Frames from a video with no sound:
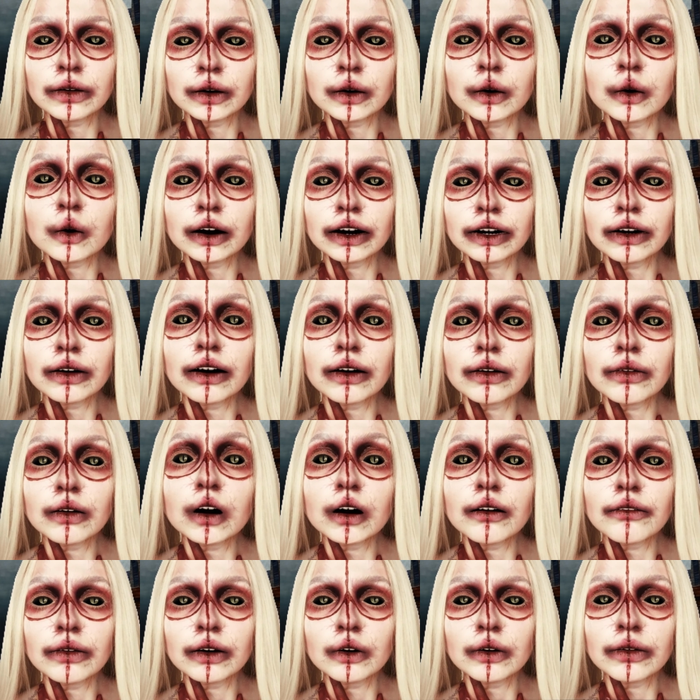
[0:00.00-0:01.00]
I stepped
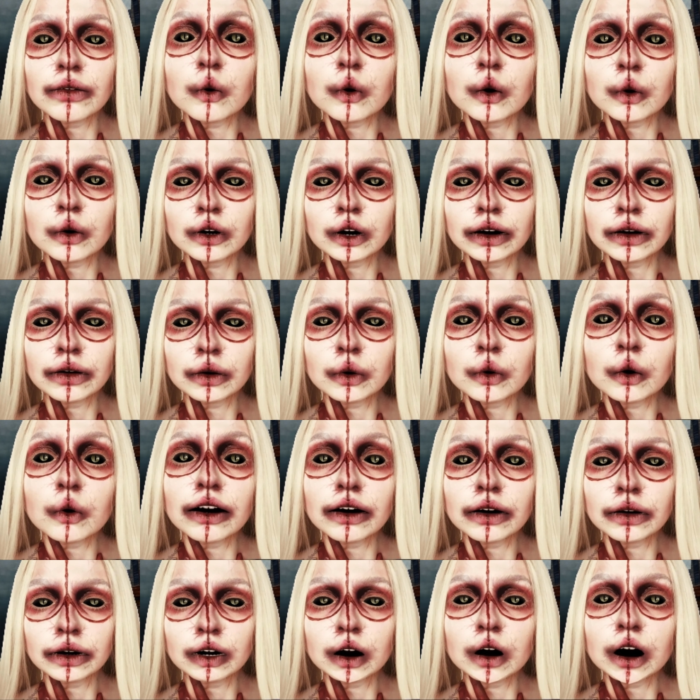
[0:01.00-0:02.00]
off the porch,
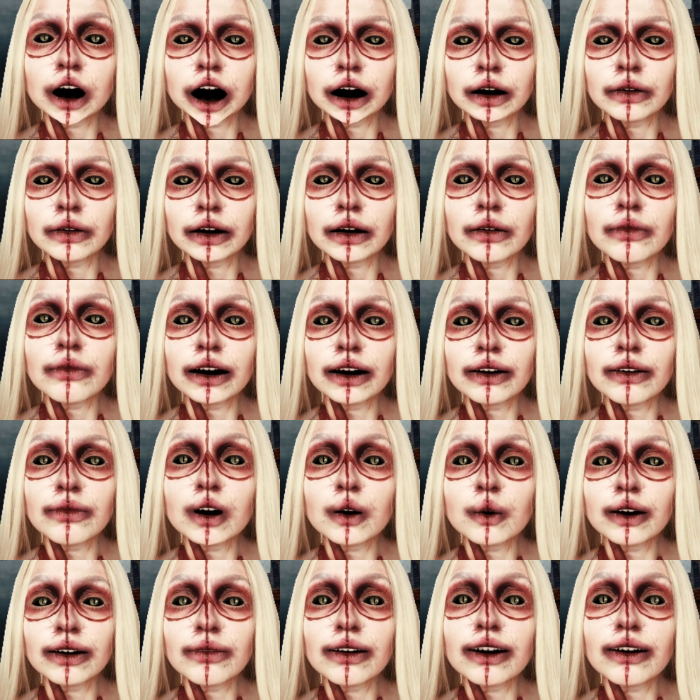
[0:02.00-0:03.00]
grass soft against
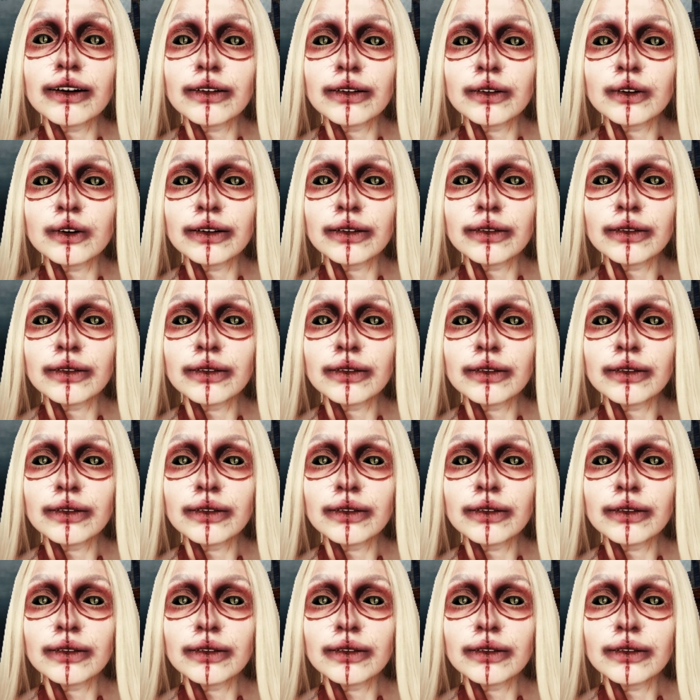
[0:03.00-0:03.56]
my heels.